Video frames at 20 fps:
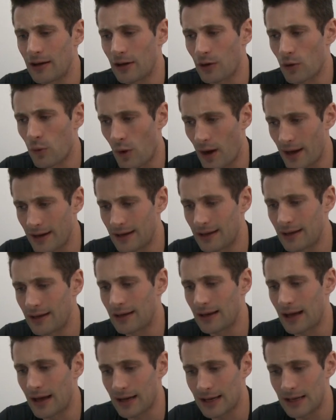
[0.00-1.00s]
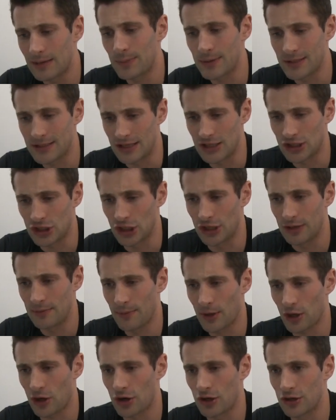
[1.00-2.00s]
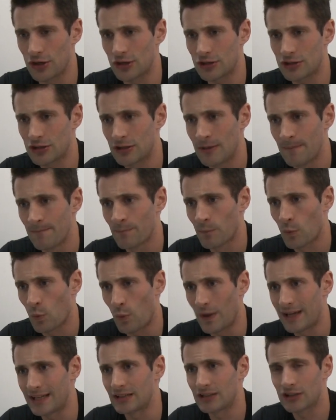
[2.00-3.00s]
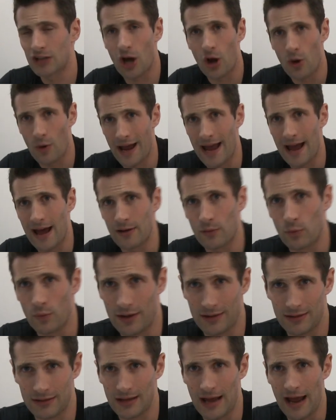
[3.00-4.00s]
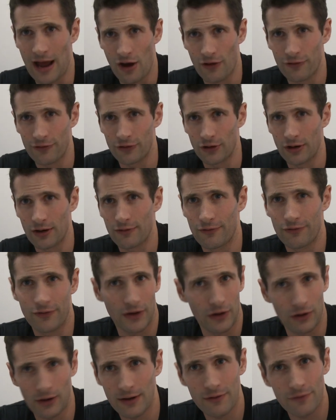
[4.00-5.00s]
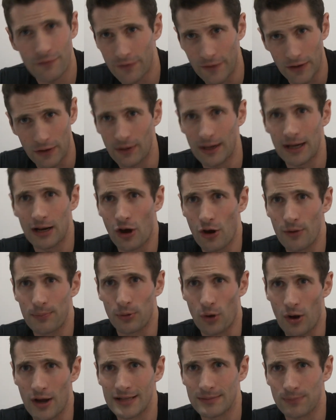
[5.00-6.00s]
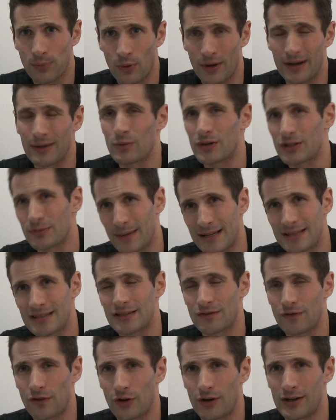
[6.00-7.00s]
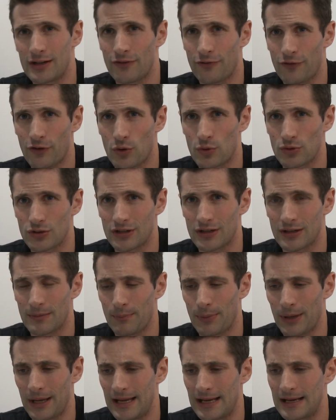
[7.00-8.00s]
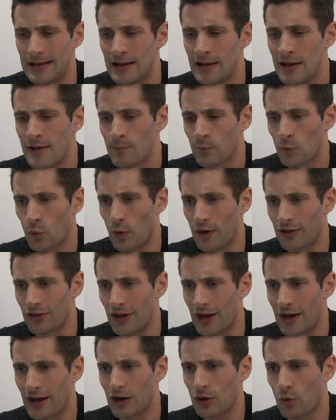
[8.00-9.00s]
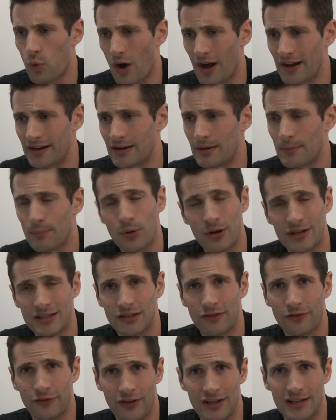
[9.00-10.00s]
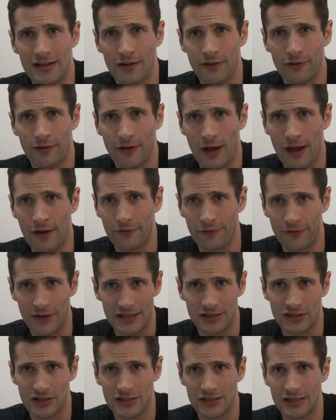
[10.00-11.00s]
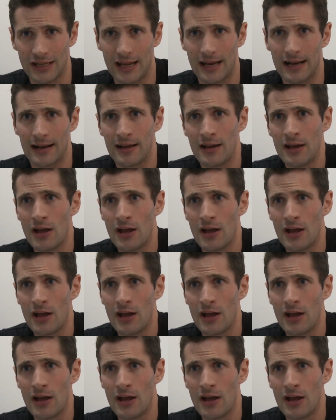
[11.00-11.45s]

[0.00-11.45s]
quite a lucky position, because we can go out with the alpha at a very, very low price point, which means it's very difficult to compete, with quite an impressive feature set,